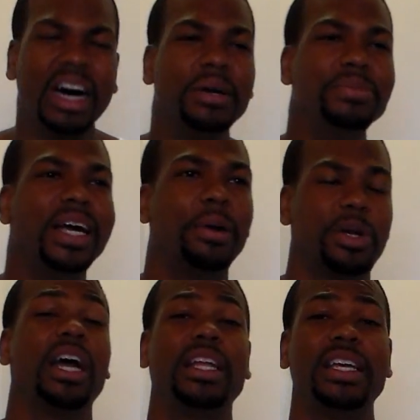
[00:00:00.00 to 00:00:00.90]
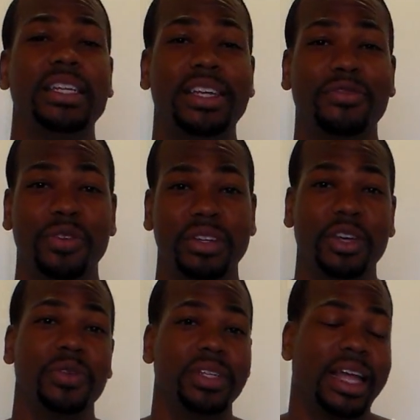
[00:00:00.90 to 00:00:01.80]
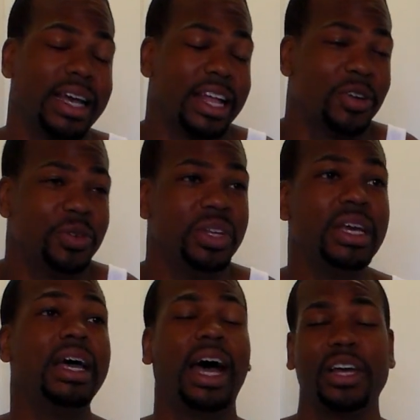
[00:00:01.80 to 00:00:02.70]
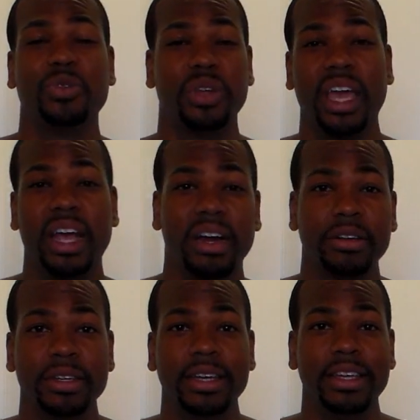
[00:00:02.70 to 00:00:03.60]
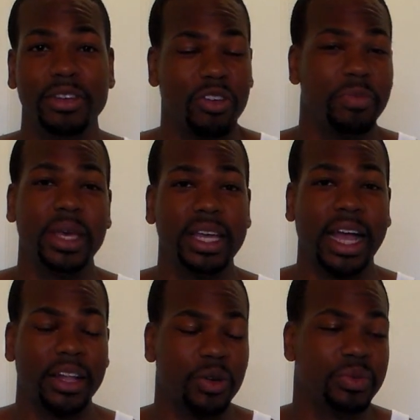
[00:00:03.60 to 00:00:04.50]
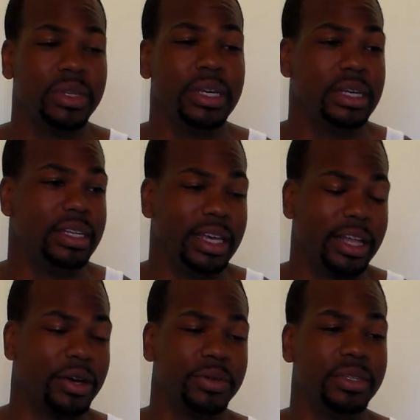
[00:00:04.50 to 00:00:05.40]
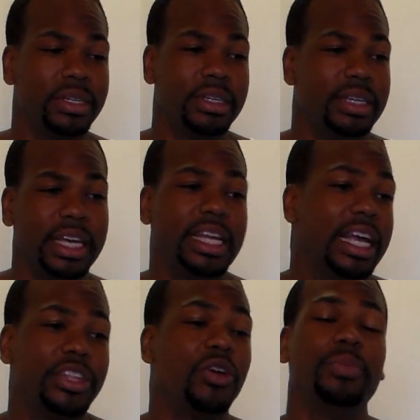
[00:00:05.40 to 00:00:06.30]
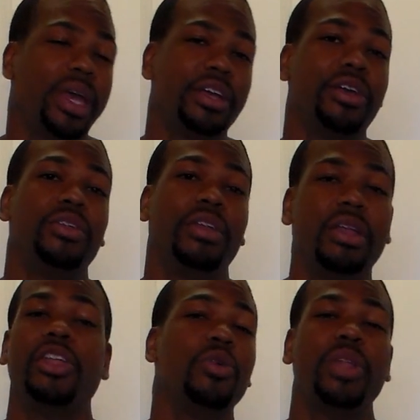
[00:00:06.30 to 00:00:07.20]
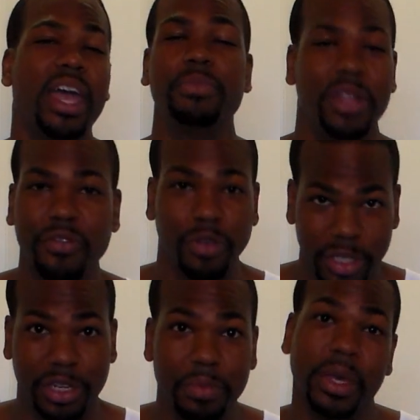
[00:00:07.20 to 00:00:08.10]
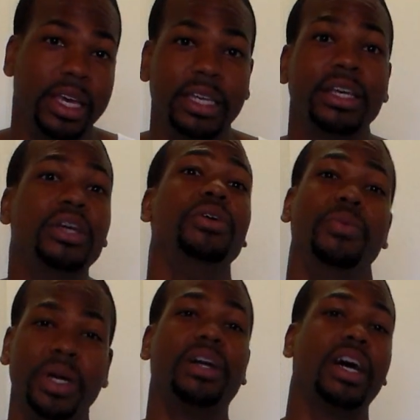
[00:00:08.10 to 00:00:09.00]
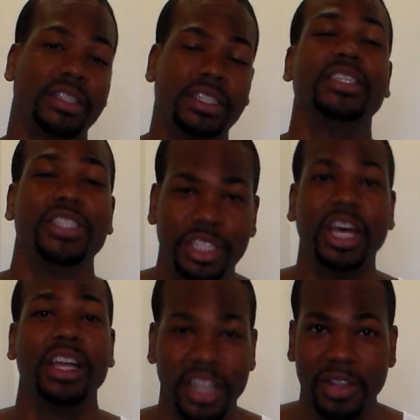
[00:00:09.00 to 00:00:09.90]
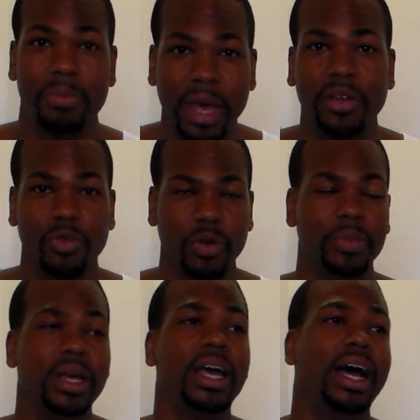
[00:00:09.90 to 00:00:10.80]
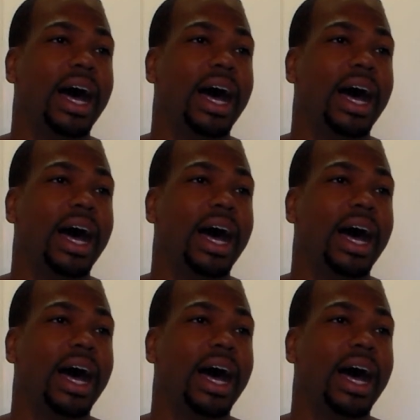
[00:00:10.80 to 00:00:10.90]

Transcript: Um, I'm kind of indifferent to it. Like I don't, I don't care. You know what I mean? I don't, you know, it, it don't make no damn difference to me when cussing is done in the bedroom.